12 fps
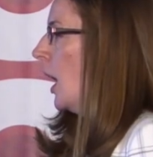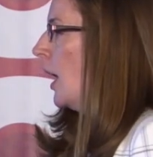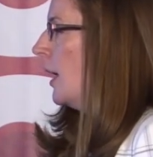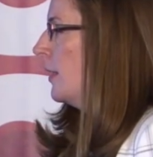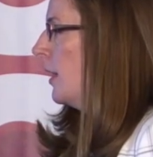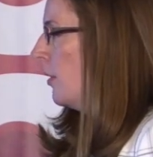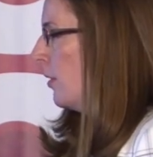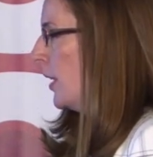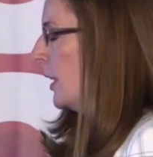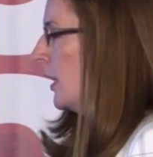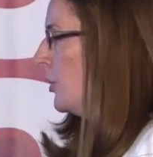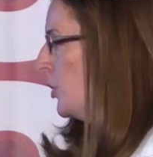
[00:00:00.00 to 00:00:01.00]
The other
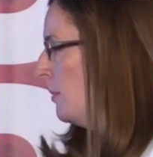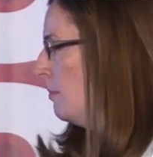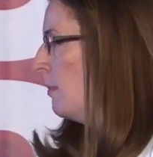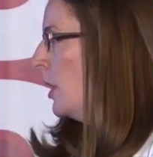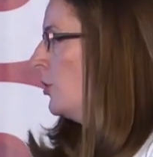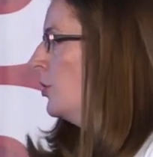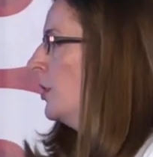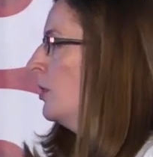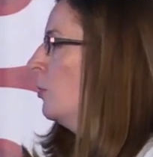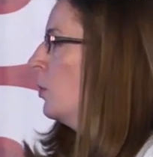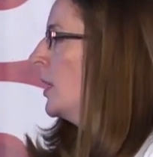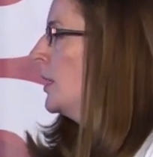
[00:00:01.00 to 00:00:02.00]
thing that Chip
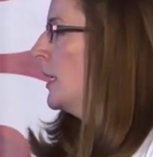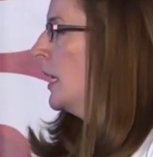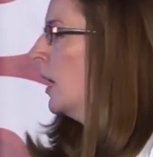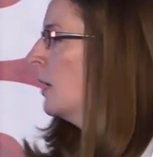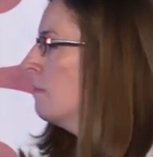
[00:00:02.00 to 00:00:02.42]
mentioned was the